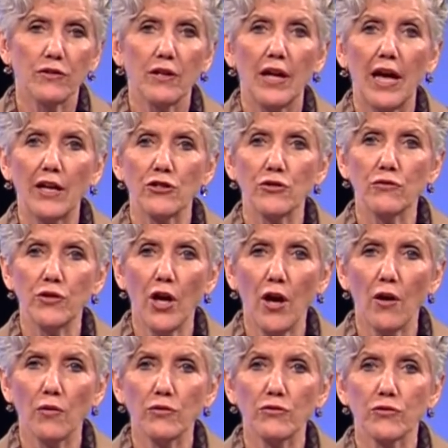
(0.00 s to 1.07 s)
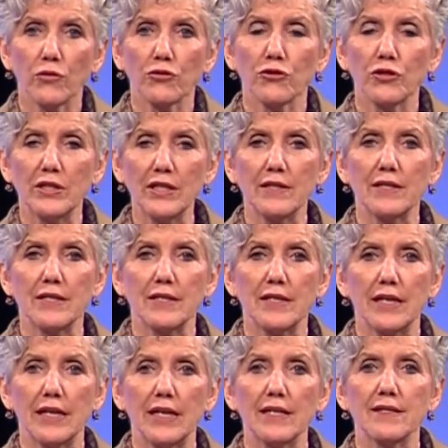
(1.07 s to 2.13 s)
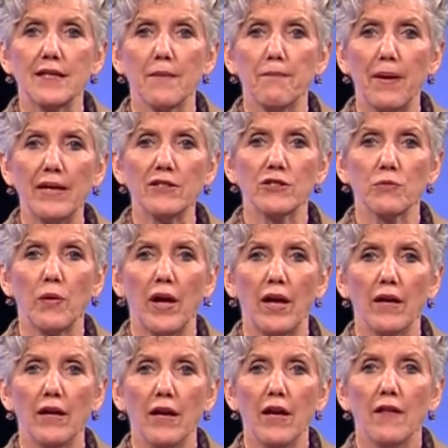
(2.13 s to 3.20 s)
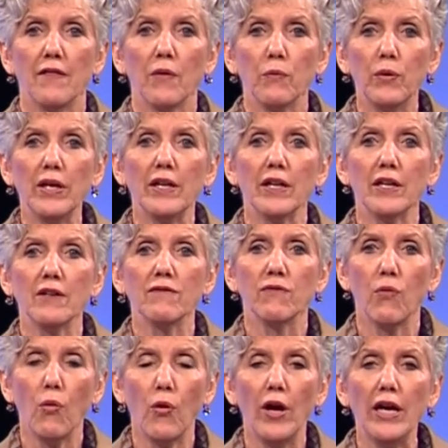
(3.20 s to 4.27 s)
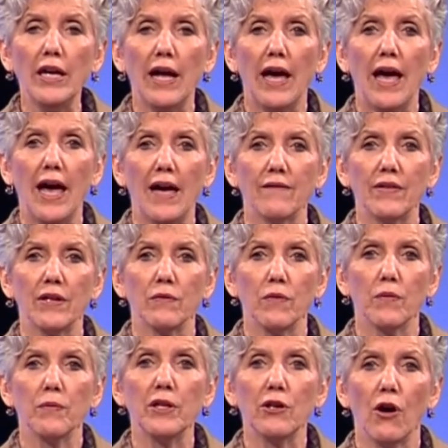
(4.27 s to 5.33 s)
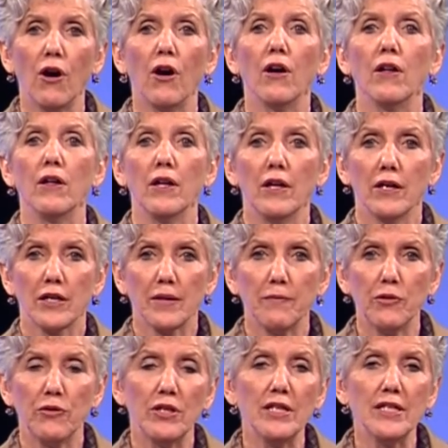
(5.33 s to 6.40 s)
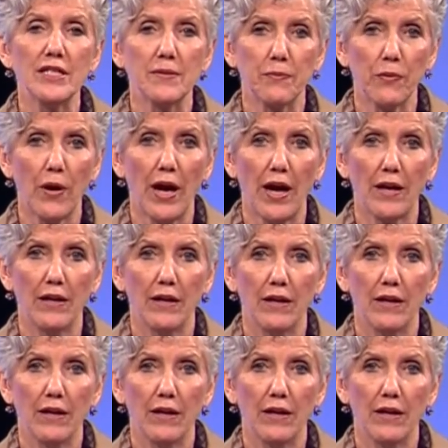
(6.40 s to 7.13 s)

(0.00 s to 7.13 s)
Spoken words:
as you know, social distancing is the best way that we can avoid having what we call community spread.